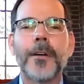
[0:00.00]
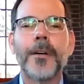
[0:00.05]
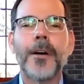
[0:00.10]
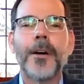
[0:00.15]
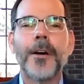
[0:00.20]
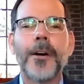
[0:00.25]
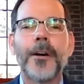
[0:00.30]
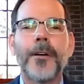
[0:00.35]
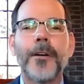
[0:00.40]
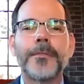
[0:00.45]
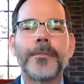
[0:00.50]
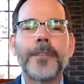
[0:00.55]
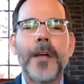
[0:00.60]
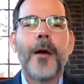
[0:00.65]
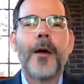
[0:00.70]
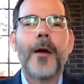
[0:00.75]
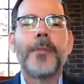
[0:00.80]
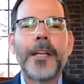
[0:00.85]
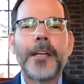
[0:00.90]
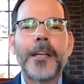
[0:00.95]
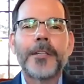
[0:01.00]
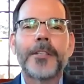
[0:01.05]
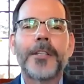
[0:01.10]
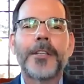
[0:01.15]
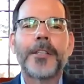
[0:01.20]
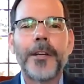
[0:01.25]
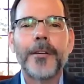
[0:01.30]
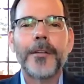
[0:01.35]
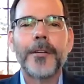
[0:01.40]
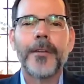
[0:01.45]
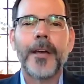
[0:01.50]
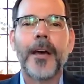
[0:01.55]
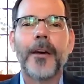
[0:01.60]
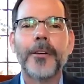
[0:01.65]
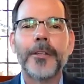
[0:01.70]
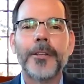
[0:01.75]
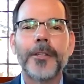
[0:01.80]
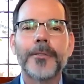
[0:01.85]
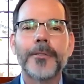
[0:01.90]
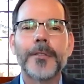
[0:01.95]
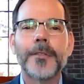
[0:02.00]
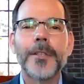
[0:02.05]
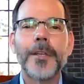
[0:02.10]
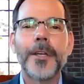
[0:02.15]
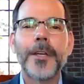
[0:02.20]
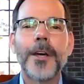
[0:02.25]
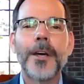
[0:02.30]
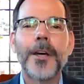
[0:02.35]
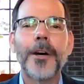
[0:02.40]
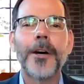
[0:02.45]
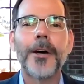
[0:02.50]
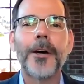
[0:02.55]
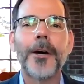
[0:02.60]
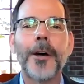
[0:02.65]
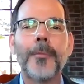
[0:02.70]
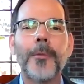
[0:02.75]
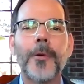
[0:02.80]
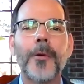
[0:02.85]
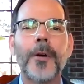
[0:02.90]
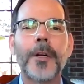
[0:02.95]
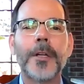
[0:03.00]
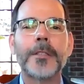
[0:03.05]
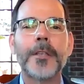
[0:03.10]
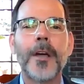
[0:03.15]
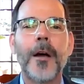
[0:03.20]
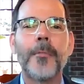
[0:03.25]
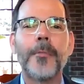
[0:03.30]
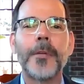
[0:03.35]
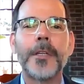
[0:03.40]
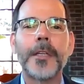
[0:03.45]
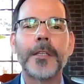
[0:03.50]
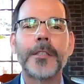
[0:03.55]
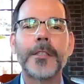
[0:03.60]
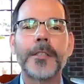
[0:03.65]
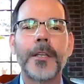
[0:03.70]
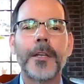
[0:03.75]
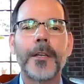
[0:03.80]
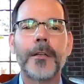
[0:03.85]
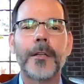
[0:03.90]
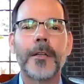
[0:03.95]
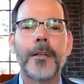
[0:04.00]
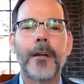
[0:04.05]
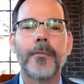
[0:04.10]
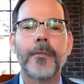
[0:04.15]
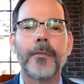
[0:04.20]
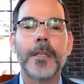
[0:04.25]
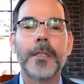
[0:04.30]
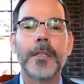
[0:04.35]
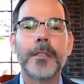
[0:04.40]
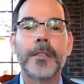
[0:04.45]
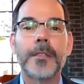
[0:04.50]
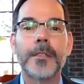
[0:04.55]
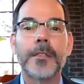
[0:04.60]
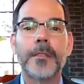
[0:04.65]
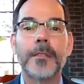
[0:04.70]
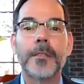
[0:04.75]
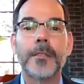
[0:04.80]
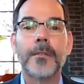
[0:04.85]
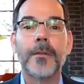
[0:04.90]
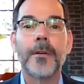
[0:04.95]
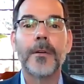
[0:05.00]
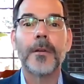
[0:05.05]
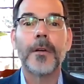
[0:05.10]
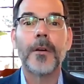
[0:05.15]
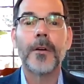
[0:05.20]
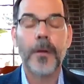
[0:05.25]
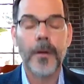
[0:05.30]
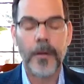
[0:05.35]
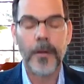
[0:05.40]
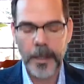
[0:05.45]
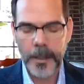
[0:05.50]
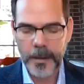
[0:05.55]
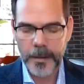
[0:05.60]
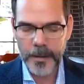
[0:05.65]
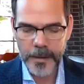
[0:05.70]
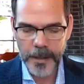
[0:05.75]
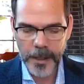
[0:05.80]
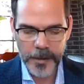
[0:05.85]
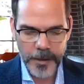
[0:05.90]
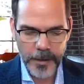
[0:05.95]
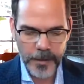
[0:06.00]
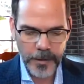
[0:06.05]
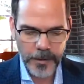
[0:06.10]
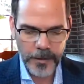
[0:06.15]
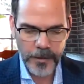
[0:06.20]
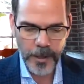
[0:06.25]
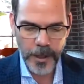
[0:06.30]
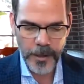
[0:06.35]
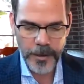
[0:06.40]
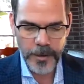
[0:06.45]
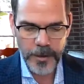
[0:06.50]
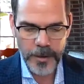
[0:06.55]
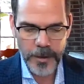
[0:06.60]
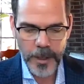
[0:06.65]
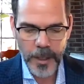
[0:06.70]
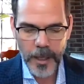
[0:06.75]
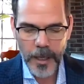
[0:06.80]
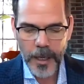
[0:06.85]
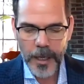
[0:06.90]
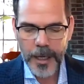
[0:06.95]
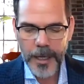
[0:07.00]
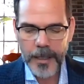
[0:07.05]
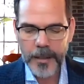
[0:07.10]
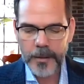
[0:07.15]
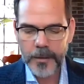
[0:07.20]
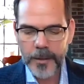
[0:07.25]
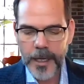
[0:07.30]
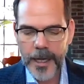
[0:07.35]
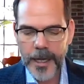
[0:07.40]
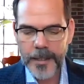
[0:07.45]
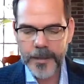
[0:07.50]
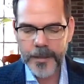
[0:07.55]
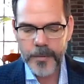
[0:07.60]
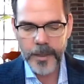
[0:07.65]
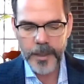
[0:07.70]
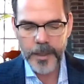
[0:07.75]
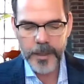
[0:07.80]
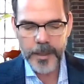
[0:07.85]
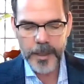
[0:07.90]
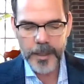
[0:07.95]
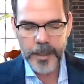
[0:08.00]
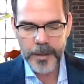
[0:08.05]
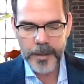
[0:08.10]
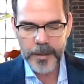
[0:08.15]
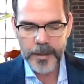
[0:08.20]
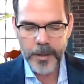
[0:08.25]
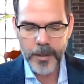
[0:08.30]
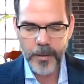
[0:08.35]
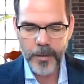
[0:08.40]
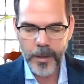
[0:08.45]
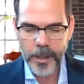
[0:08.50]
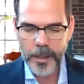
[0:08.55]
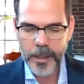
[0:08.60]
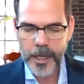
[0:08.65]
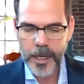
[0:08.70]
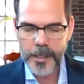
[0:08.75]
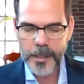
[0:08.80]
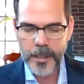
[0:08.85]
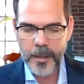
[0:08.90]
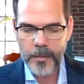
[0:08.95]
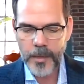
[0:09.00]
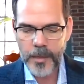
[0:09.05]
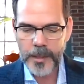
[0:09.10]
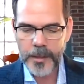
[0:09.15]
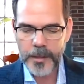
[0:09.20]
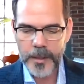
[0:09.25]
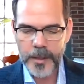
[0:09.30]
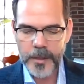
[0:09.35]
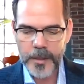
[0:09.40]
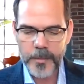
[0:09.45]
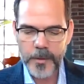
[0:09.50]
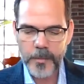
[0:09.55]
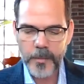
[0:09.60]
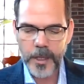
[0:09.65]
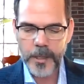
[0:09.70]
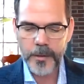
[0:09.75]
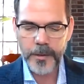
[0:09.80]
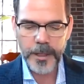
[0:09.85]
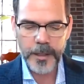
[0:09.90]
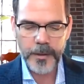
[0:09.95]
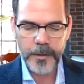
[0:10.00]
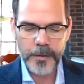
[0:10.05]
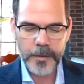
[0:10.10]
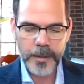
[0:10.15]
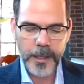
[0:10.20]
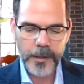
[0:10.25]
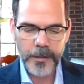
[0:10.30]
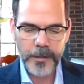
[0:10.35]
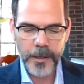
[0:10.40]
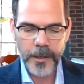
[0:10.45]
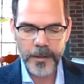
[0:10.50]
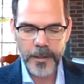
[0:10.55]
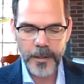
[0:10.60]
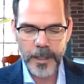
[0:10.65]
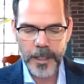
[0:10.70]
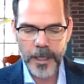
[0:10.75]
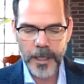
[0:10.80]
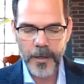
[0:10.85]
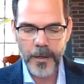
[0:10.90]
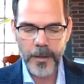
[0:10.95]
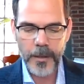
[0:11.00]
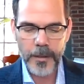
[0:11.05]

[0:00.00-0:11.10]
of dominant shared values um, or dominant shared governance or, or organizational structures? And the last one is coordination mechanisms. What legal technology,